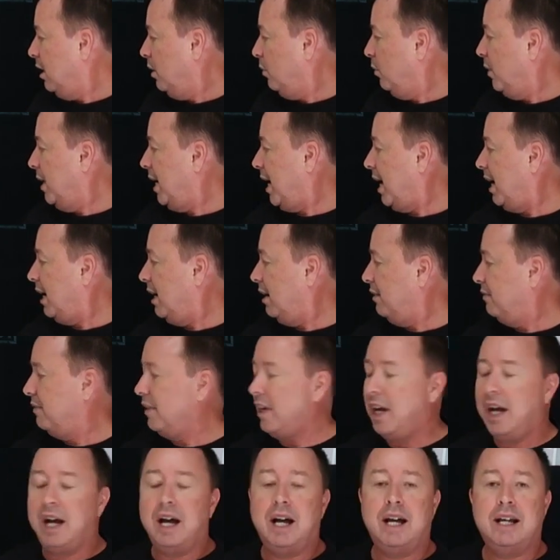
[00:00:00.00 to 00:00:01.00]
we
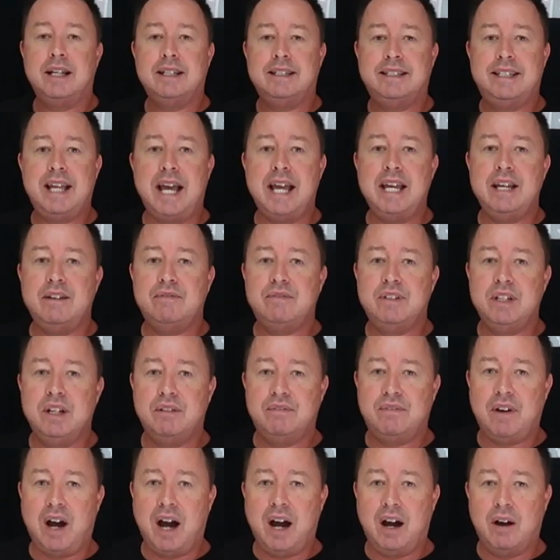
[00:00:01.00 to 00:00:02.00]
have Dave
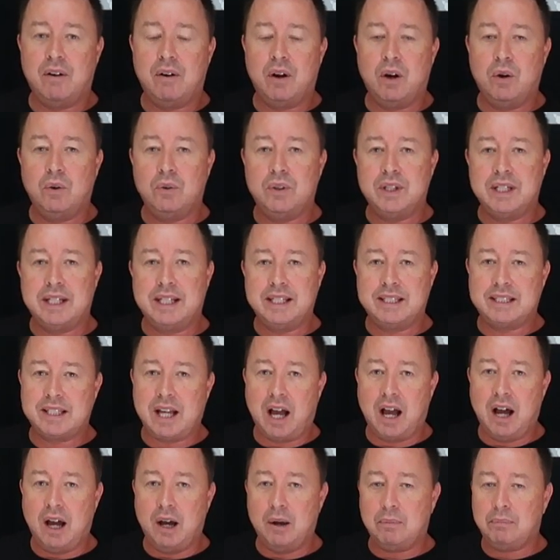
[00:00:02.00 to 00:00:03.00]
Navarro, the
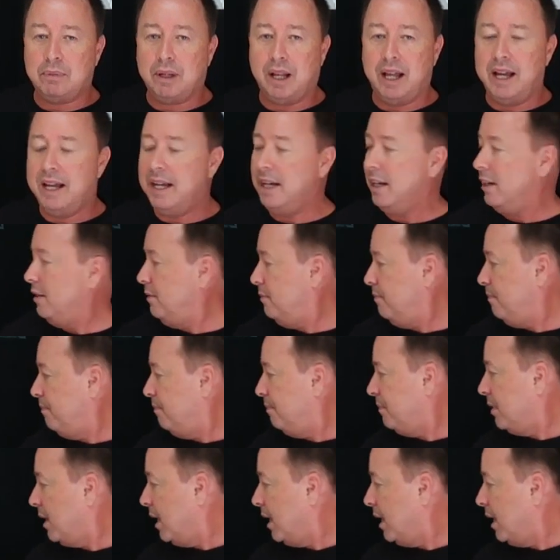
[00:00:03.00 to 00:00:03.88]
guitar player,